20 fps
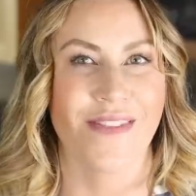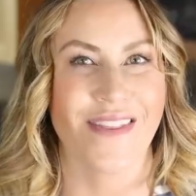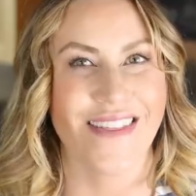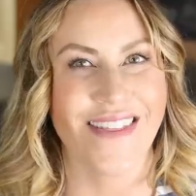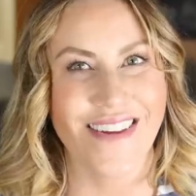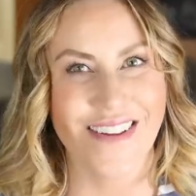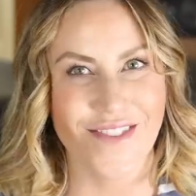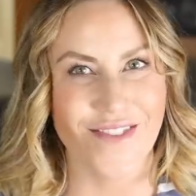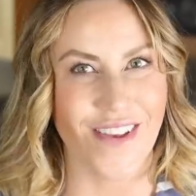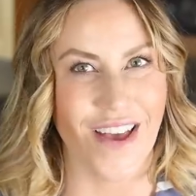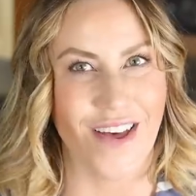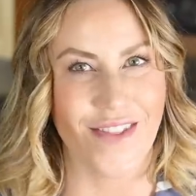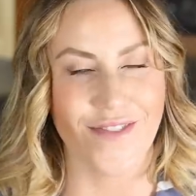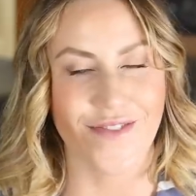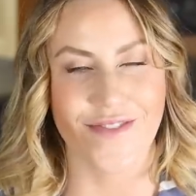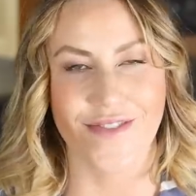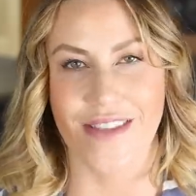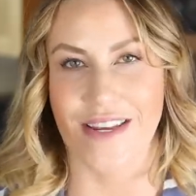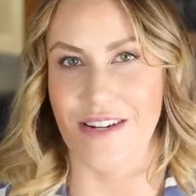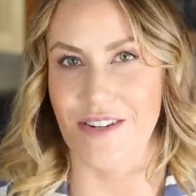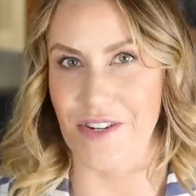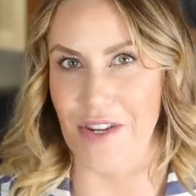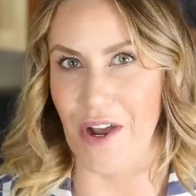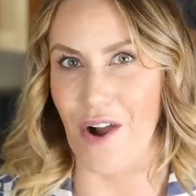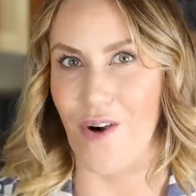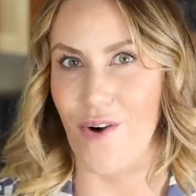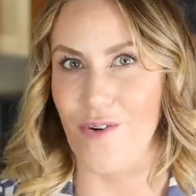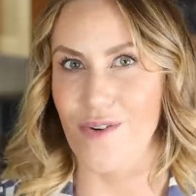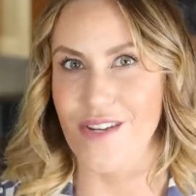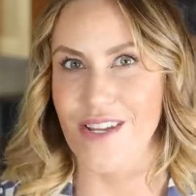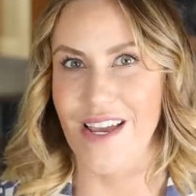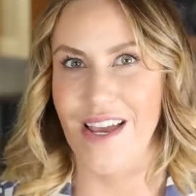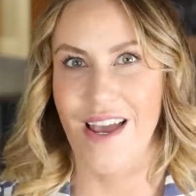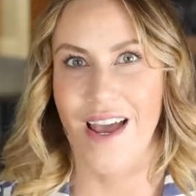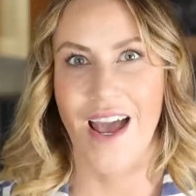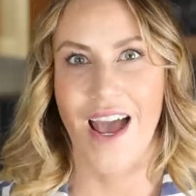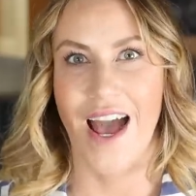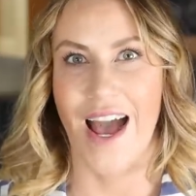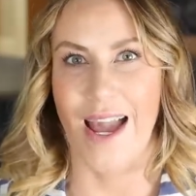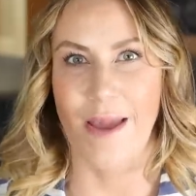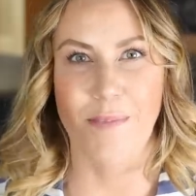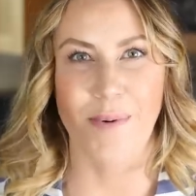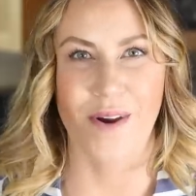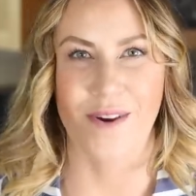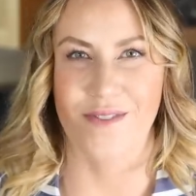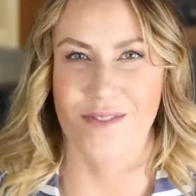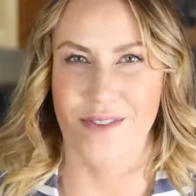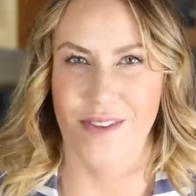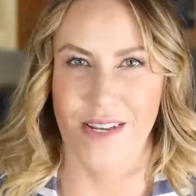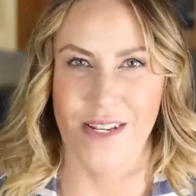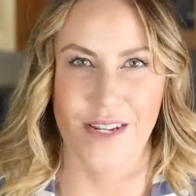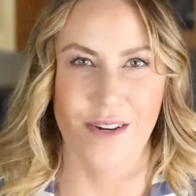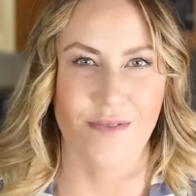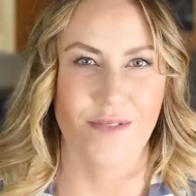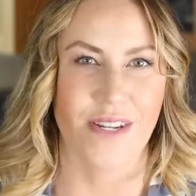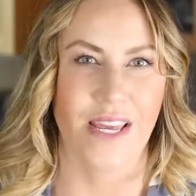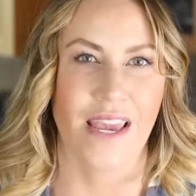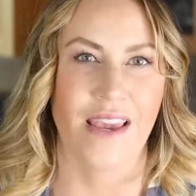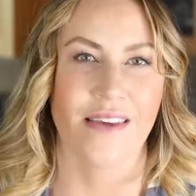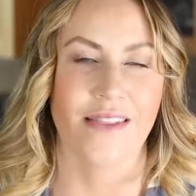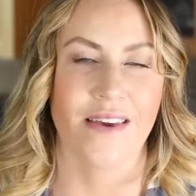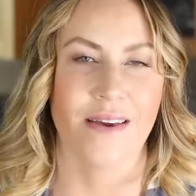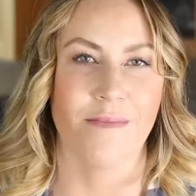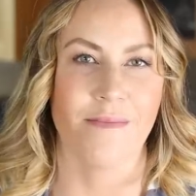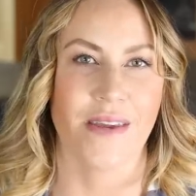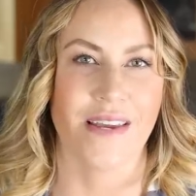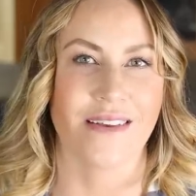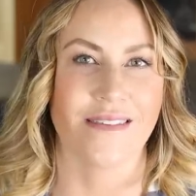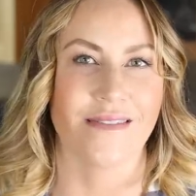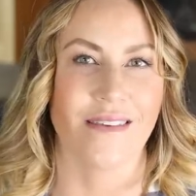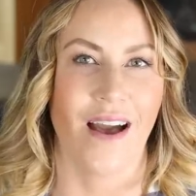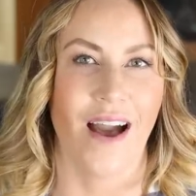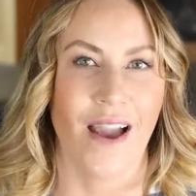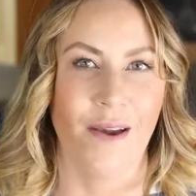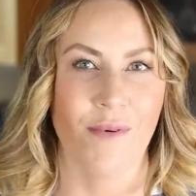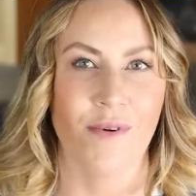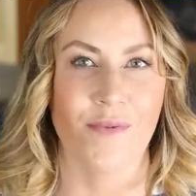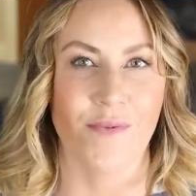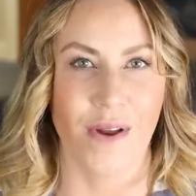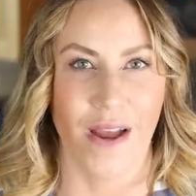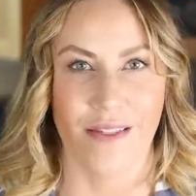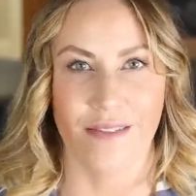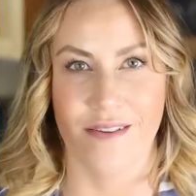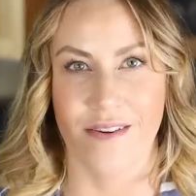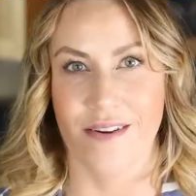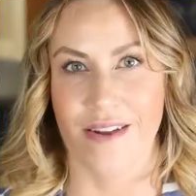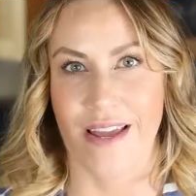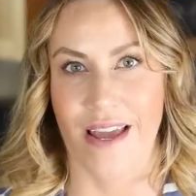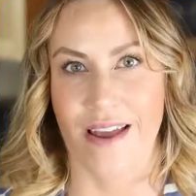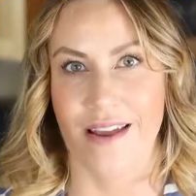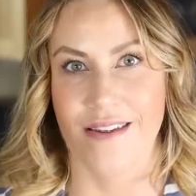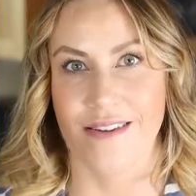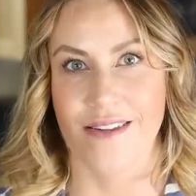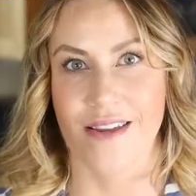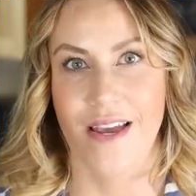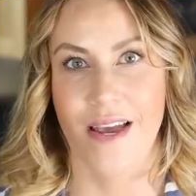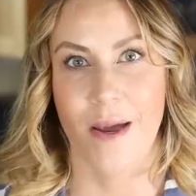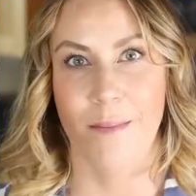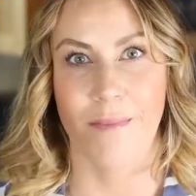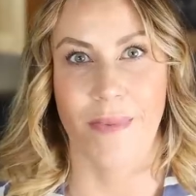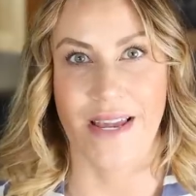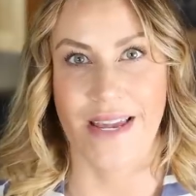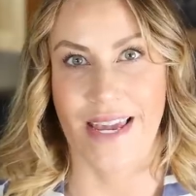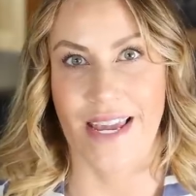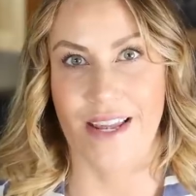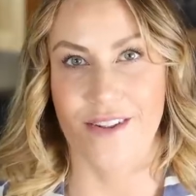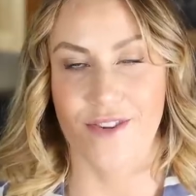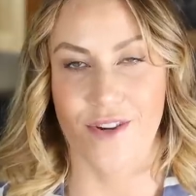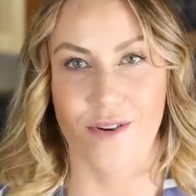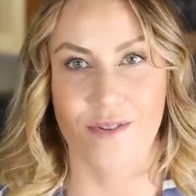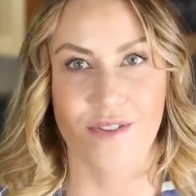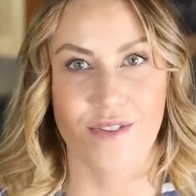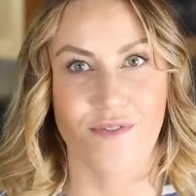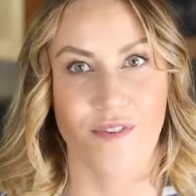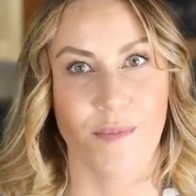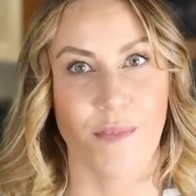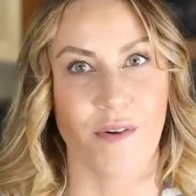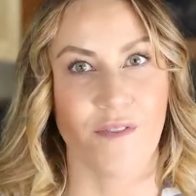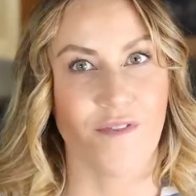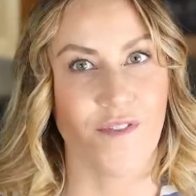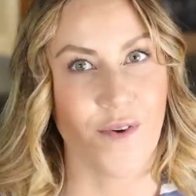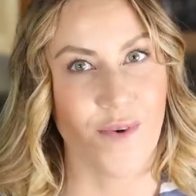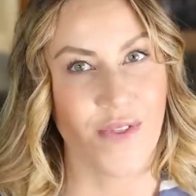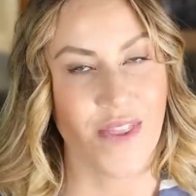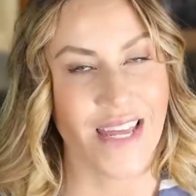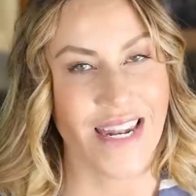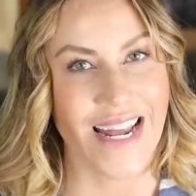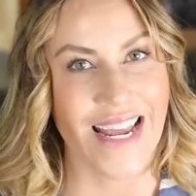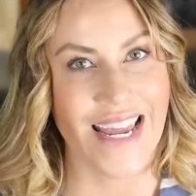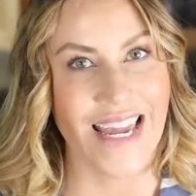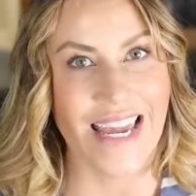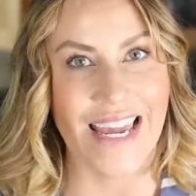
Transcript: but then there's others that don't. I personally don't take them because I would rather get my ketones from the food that I